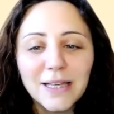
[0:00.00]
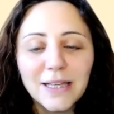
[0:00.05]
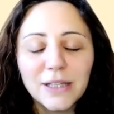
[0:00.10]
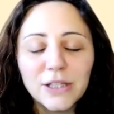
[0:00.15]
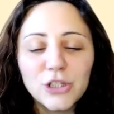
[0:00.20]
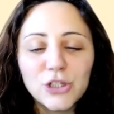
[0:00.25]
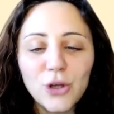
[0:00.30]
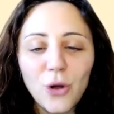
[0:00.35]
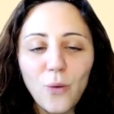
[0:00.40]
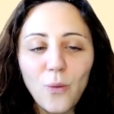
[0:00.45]

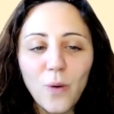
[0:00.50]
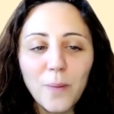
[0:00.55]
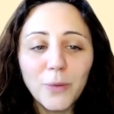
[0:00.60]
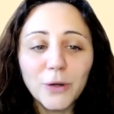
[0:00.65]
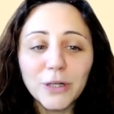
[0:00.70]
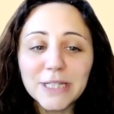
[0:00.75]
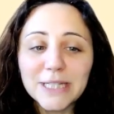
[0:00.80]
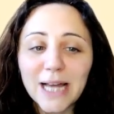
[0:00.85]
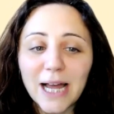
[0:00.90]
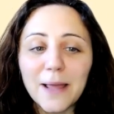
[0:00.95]
So one
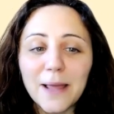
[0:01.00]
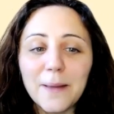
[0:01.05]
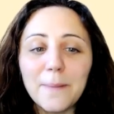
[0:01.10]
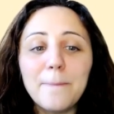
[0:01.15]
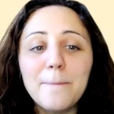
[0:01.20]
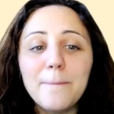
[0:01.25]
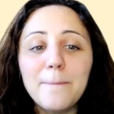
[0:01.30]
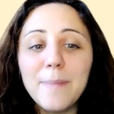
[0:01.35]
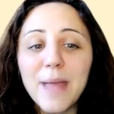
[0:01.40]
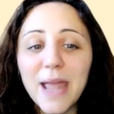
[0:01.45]
more
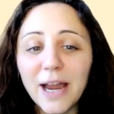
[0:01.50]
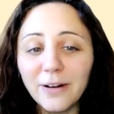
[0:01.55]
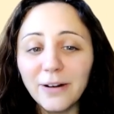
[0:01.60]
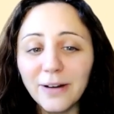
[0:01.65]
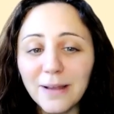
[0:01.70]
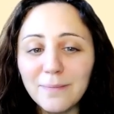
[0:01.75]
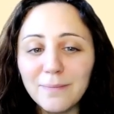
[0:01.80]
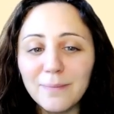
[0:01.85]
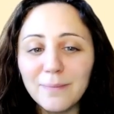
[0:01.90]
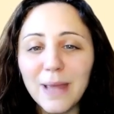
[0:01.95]
time,
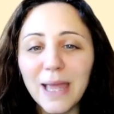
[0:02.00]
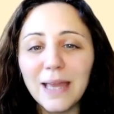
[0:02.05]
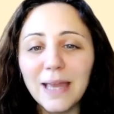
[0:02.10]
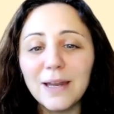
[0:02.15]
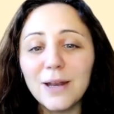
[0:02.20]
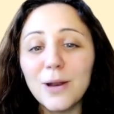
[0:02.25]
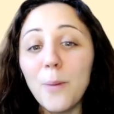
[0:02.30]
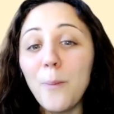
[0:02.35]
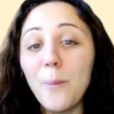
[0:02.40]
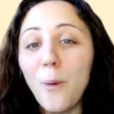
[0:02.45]
Mary made
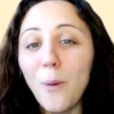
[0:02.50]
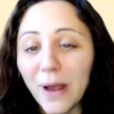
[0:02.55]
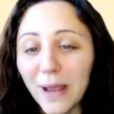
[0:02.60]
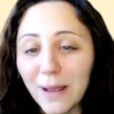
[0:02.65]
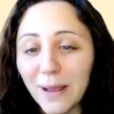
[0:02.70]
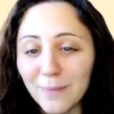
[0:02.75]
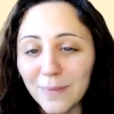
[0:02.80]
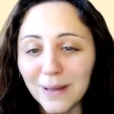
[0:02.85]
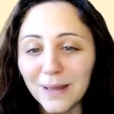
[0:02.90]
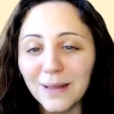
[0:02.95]
an
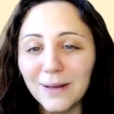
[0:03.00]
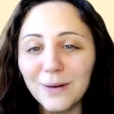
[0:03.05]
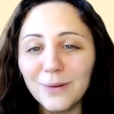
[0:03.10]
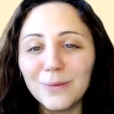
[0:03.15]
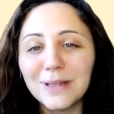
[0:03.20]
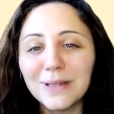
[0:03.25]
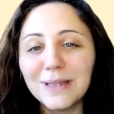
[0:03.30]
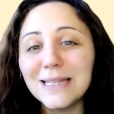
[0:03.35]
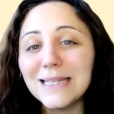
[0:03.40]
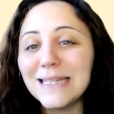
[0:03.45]
appointment
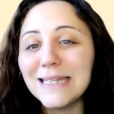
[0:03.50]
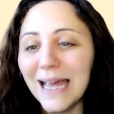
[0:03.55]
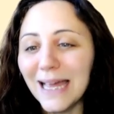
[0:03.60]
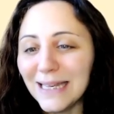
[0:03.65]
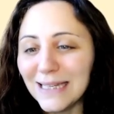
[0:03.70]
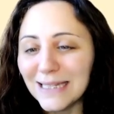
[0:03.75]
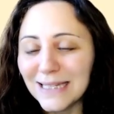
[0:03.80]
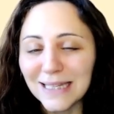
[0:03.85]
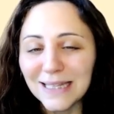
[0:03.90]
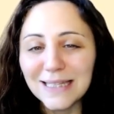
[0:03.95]
with the
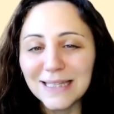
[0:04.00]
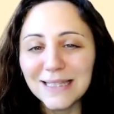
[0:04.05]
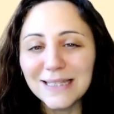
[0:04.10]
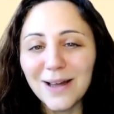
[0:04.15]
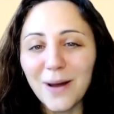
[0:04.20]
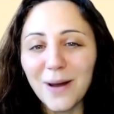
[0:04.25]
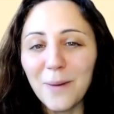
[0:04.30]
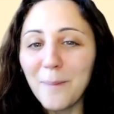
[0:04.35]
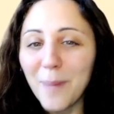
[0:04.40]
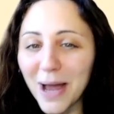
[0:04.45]

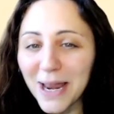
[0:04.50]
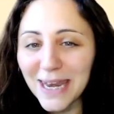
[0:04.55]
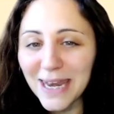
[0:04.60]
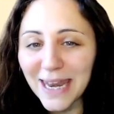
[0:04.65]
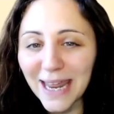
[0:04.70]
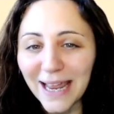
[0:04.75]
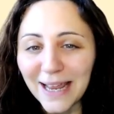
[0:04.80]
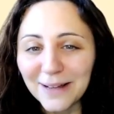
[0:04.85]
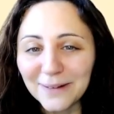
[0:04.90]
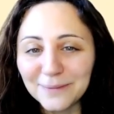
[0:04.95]
dentist on
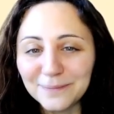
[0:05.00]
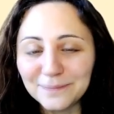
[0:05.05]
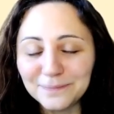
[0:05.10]
Monday.